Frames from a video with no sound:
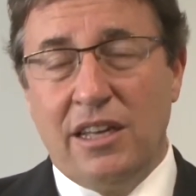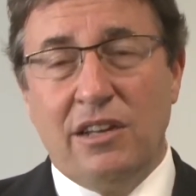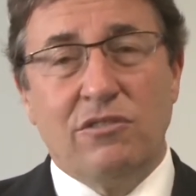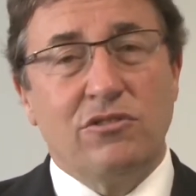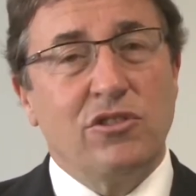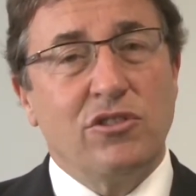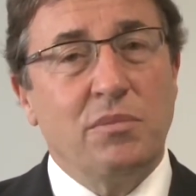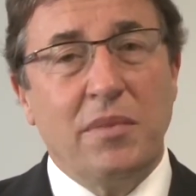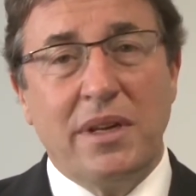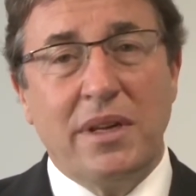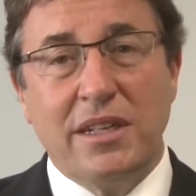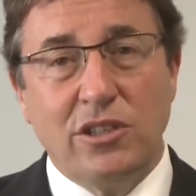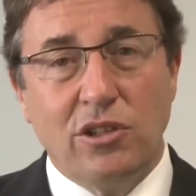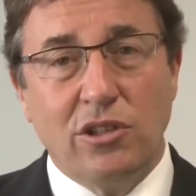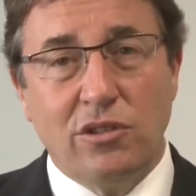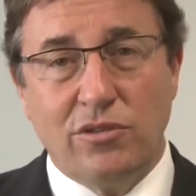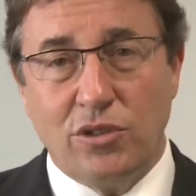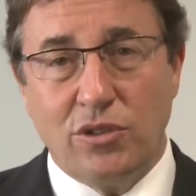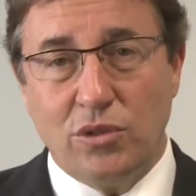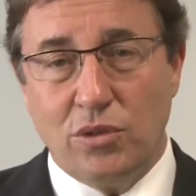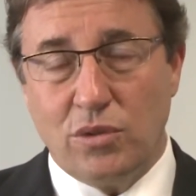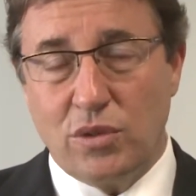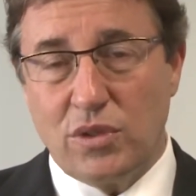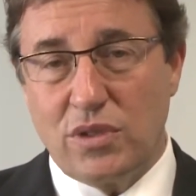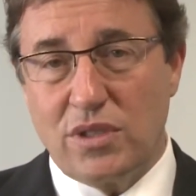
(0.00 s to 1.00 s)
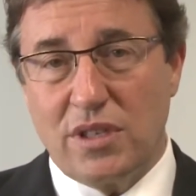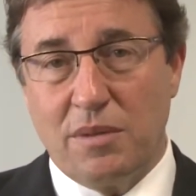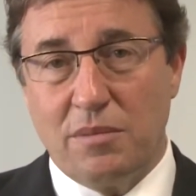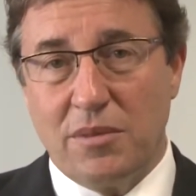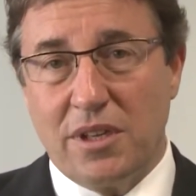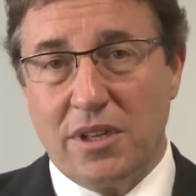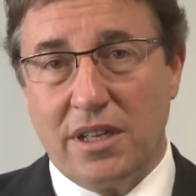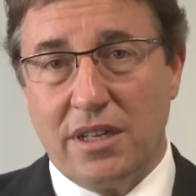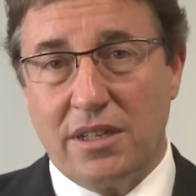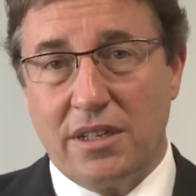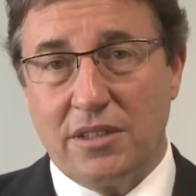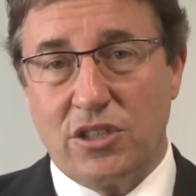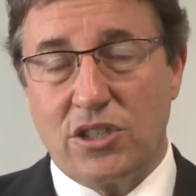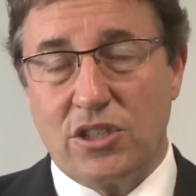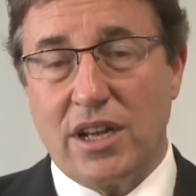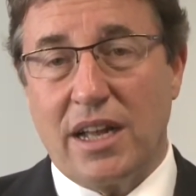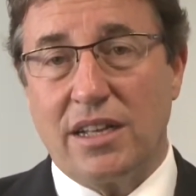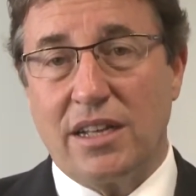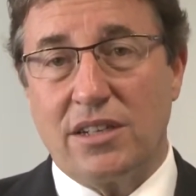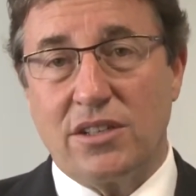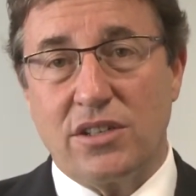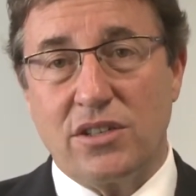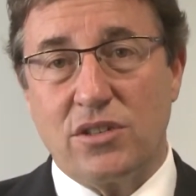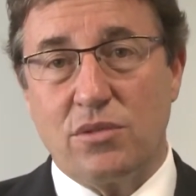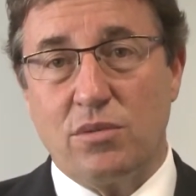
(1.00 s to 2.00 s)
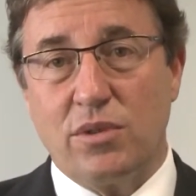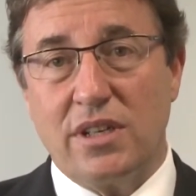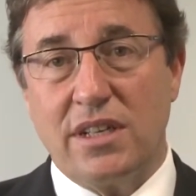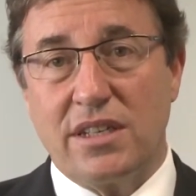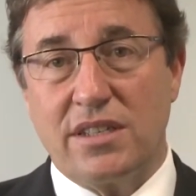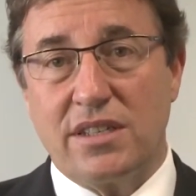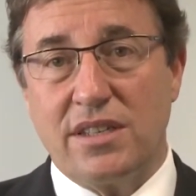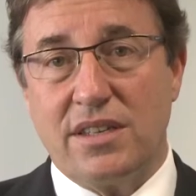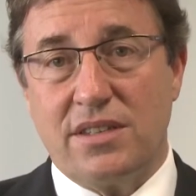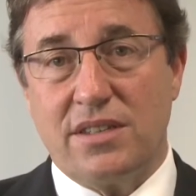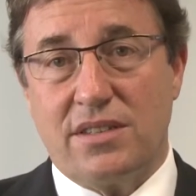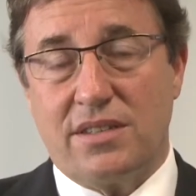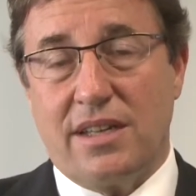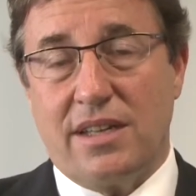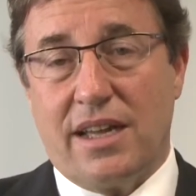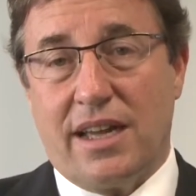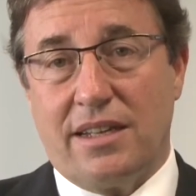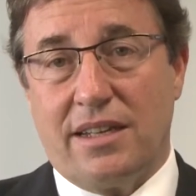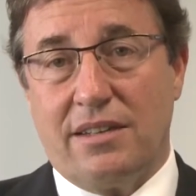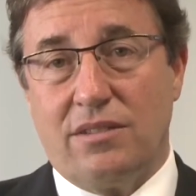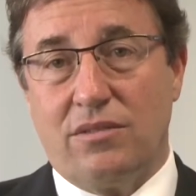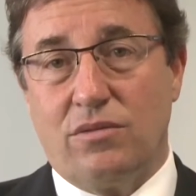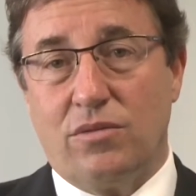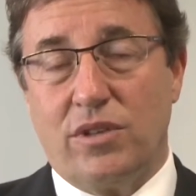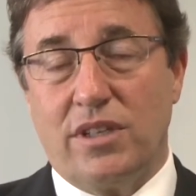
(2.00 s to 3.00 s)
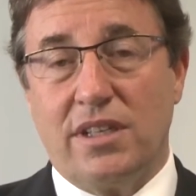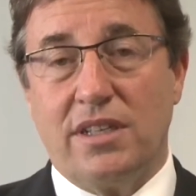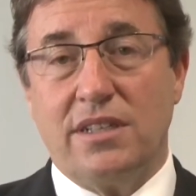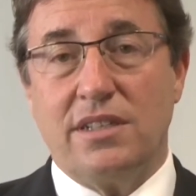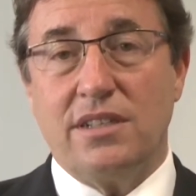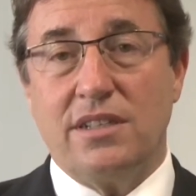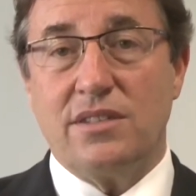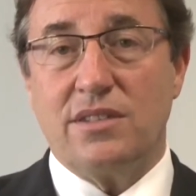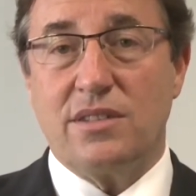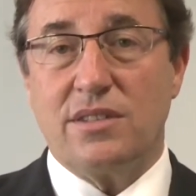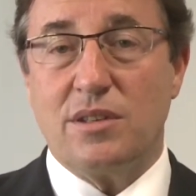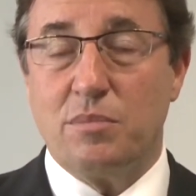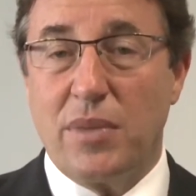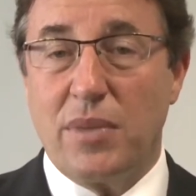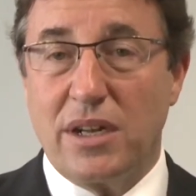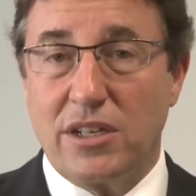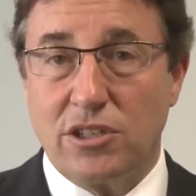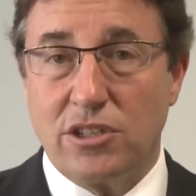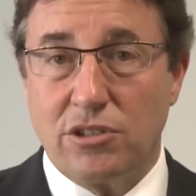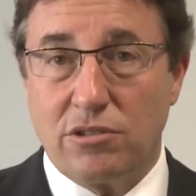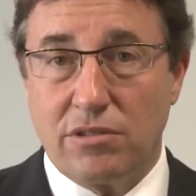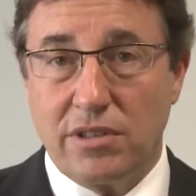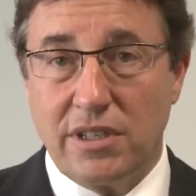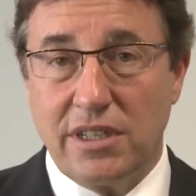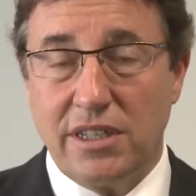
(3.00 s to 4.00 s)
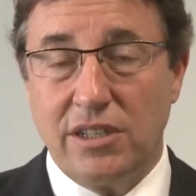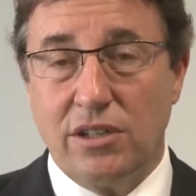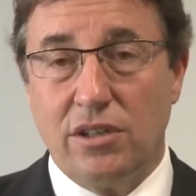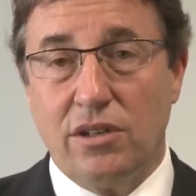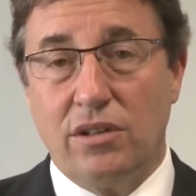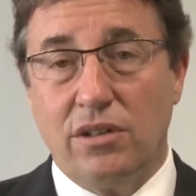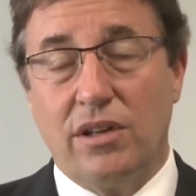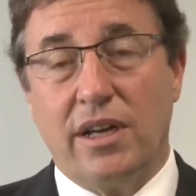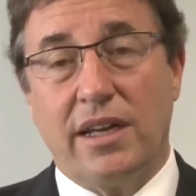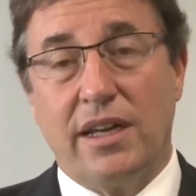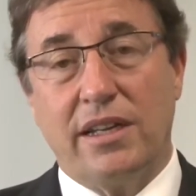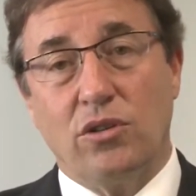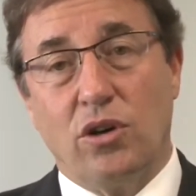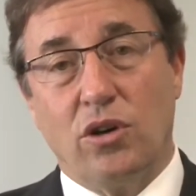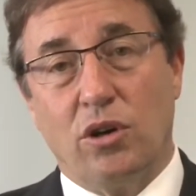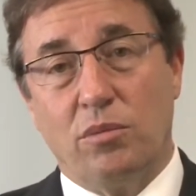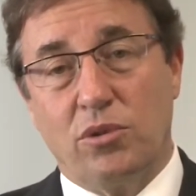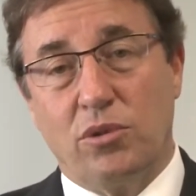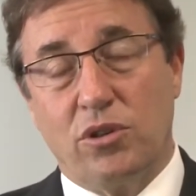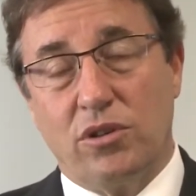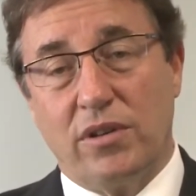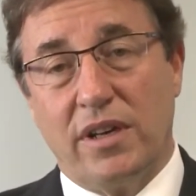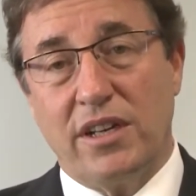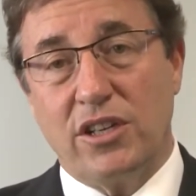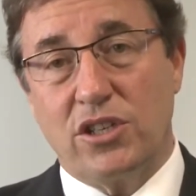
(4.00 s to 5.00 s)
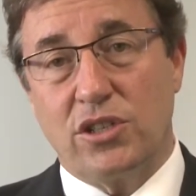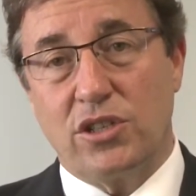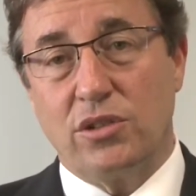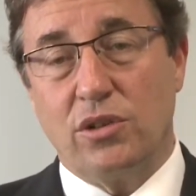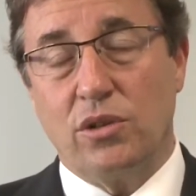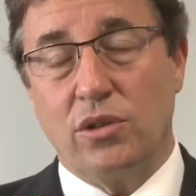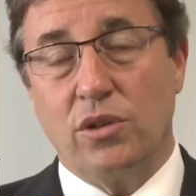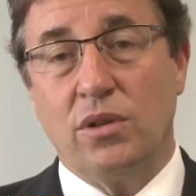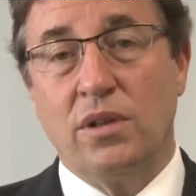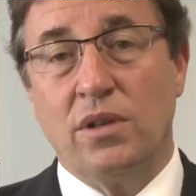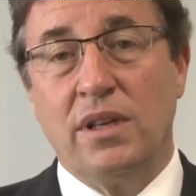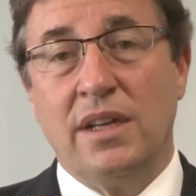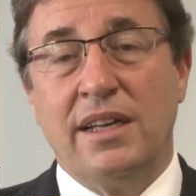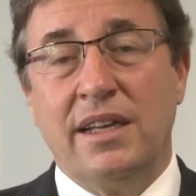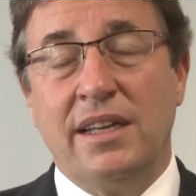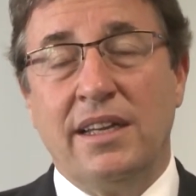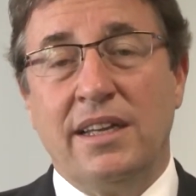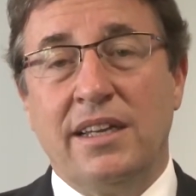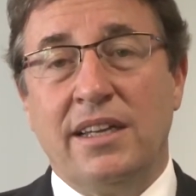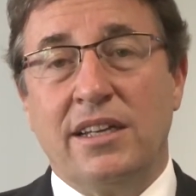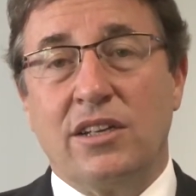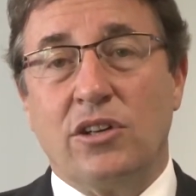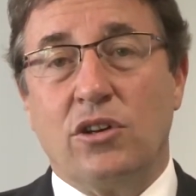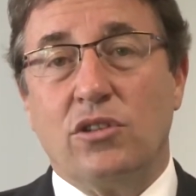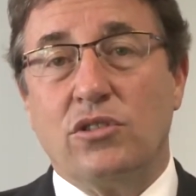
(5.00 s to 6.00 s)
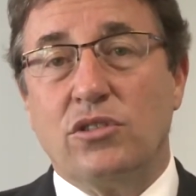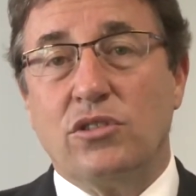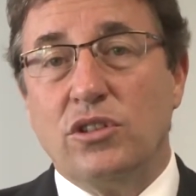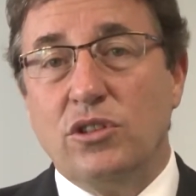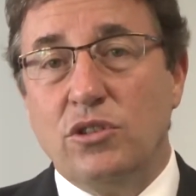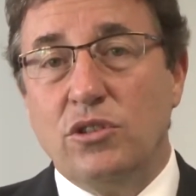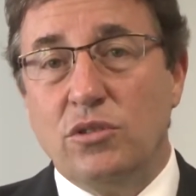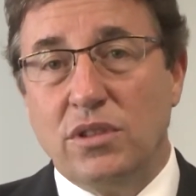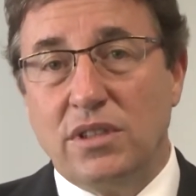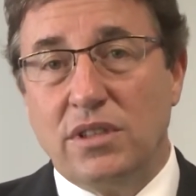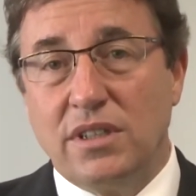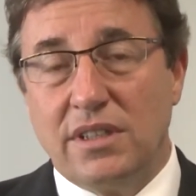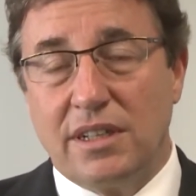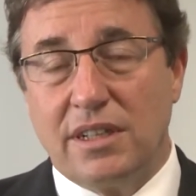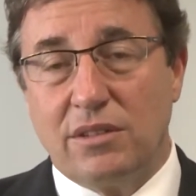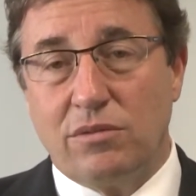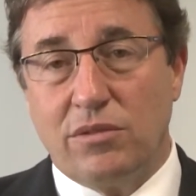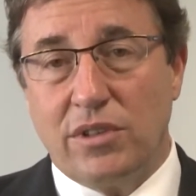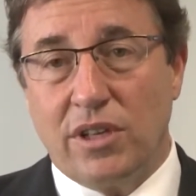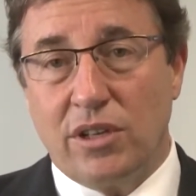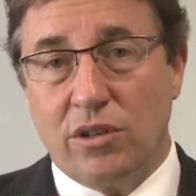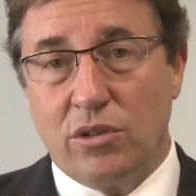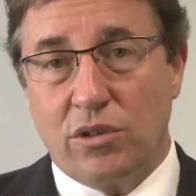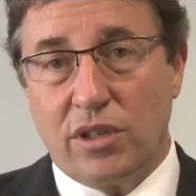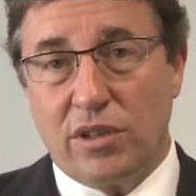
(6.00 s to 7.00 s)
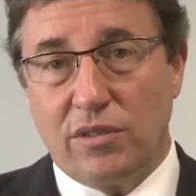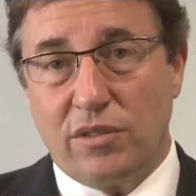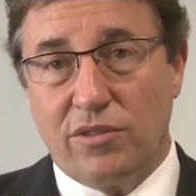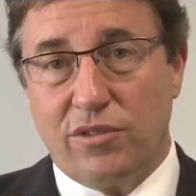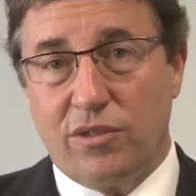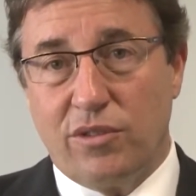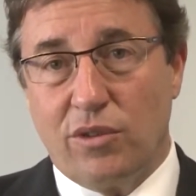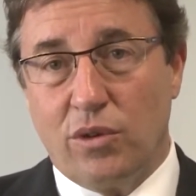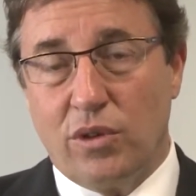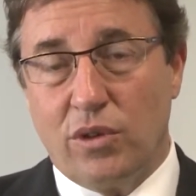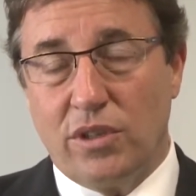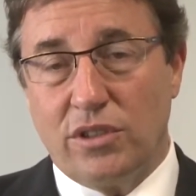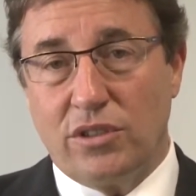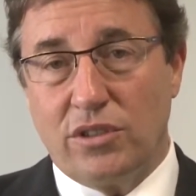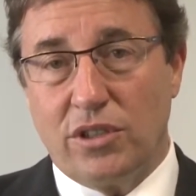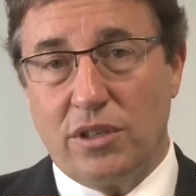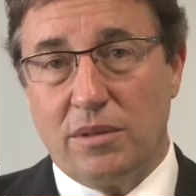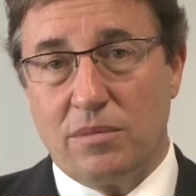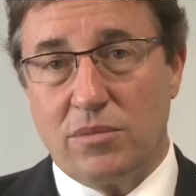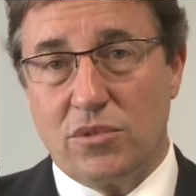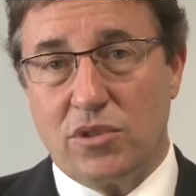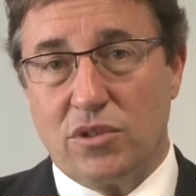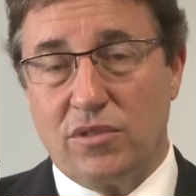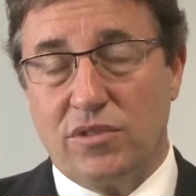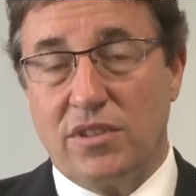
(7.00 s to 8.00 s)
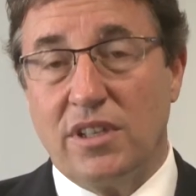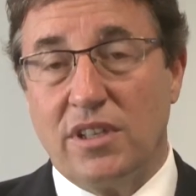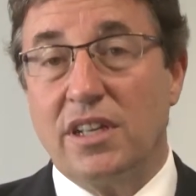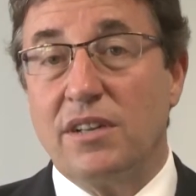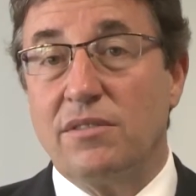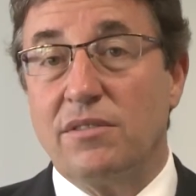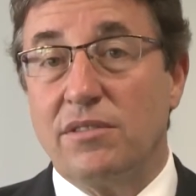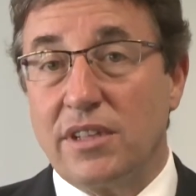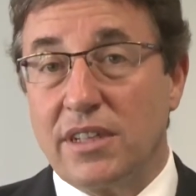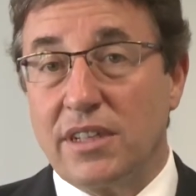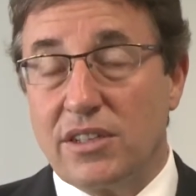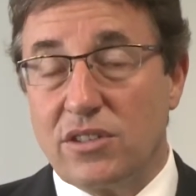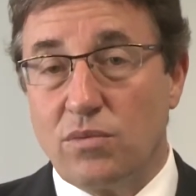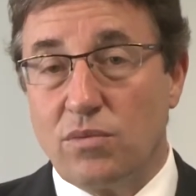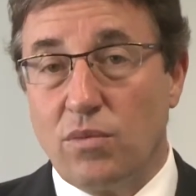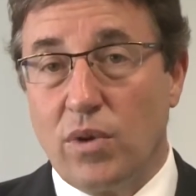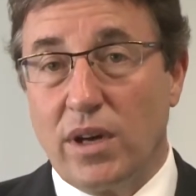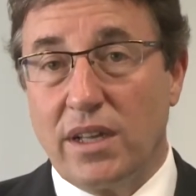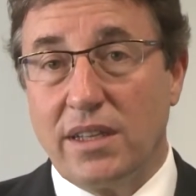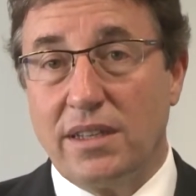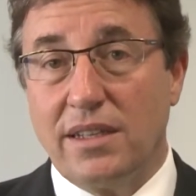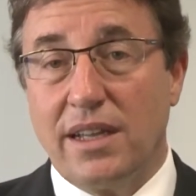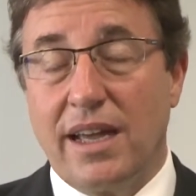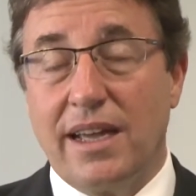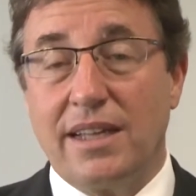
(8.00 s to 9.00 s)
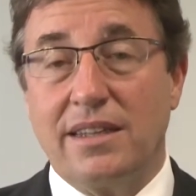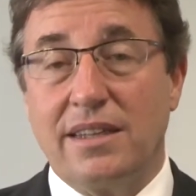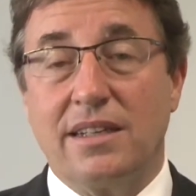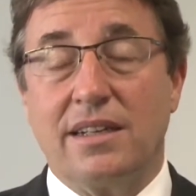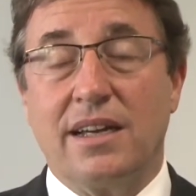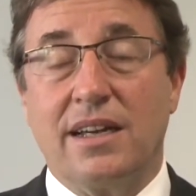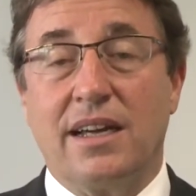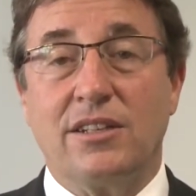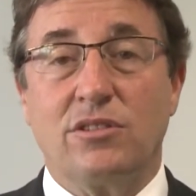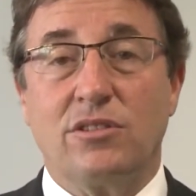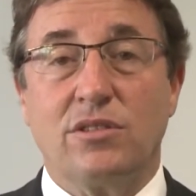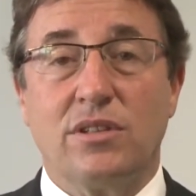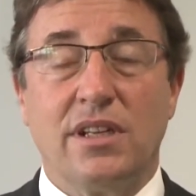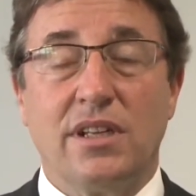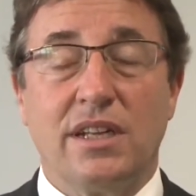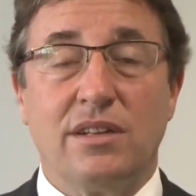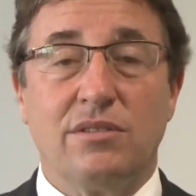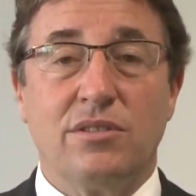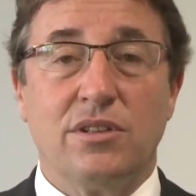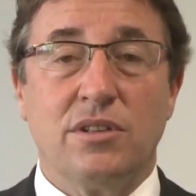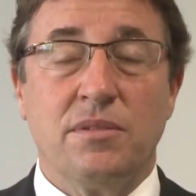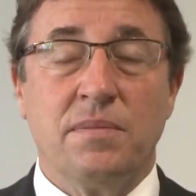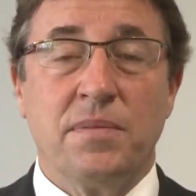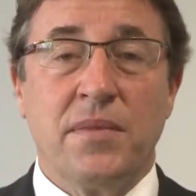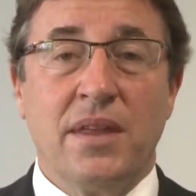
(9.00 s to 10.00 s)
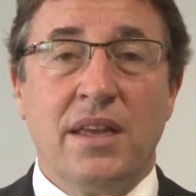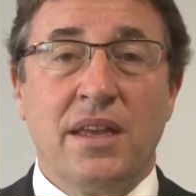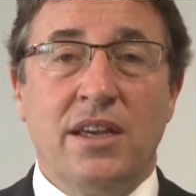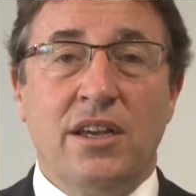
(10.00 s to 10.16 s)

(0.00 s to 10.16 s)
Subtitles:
For many of you, similar challenges will exist, and whether it is the budgetary and operational continuity that we are looking for in terms of delivering as one at the country level,